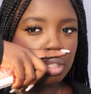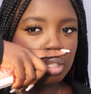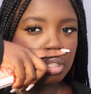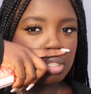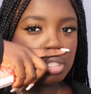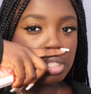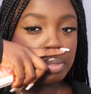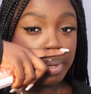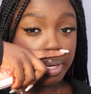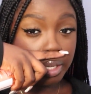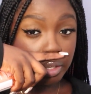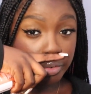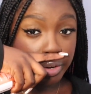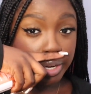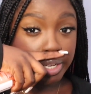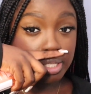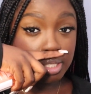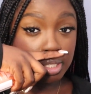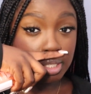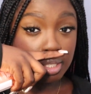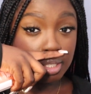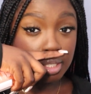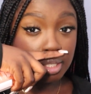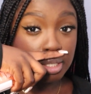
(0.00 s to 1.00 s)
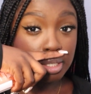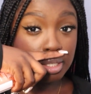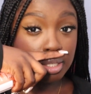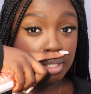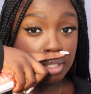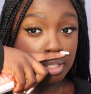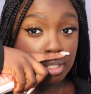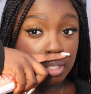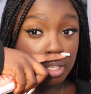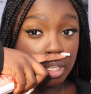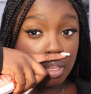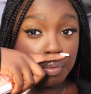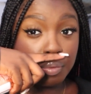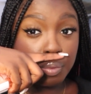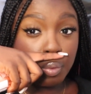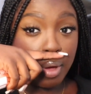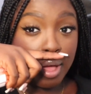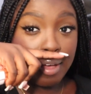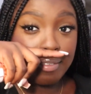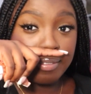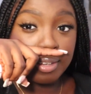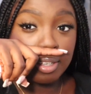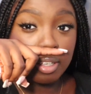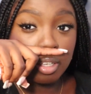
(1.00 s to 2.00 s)
smelling crazy, if you
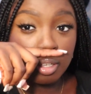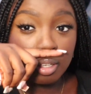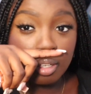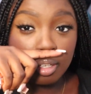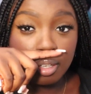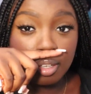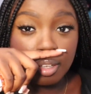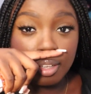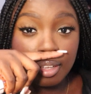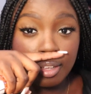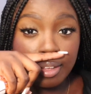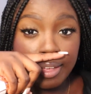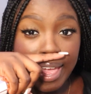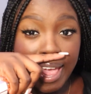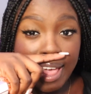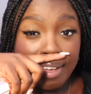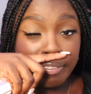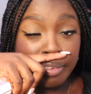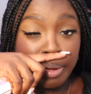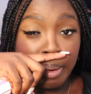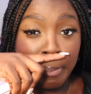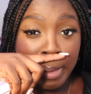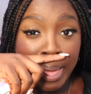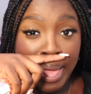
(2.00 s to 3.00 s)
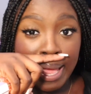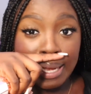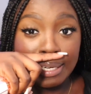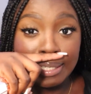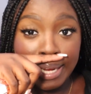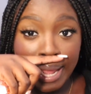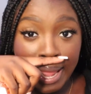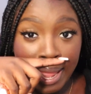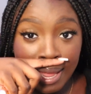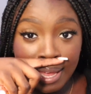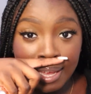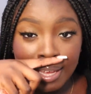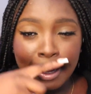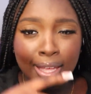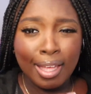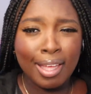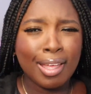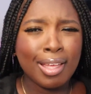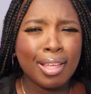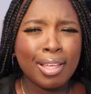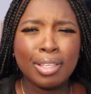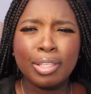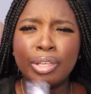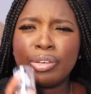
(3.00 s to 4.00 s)
ever having a bad day,
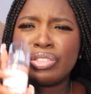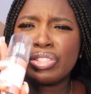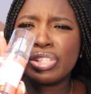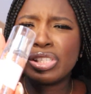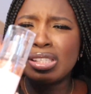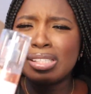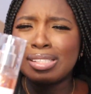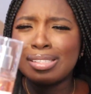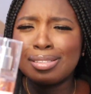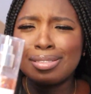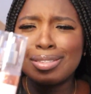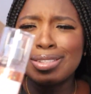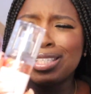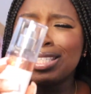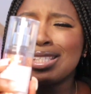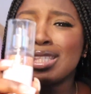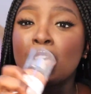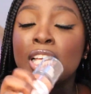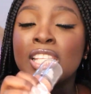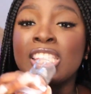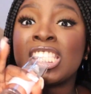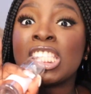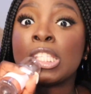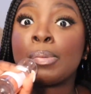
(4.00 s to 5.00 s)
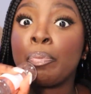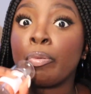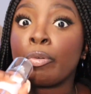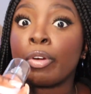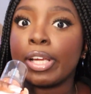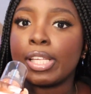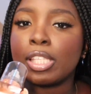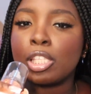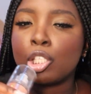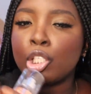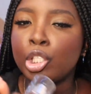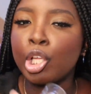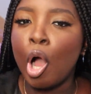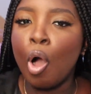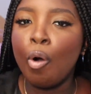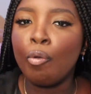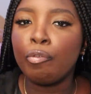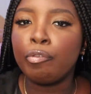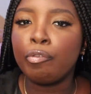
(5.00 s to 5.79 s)
you just a spritz. Don't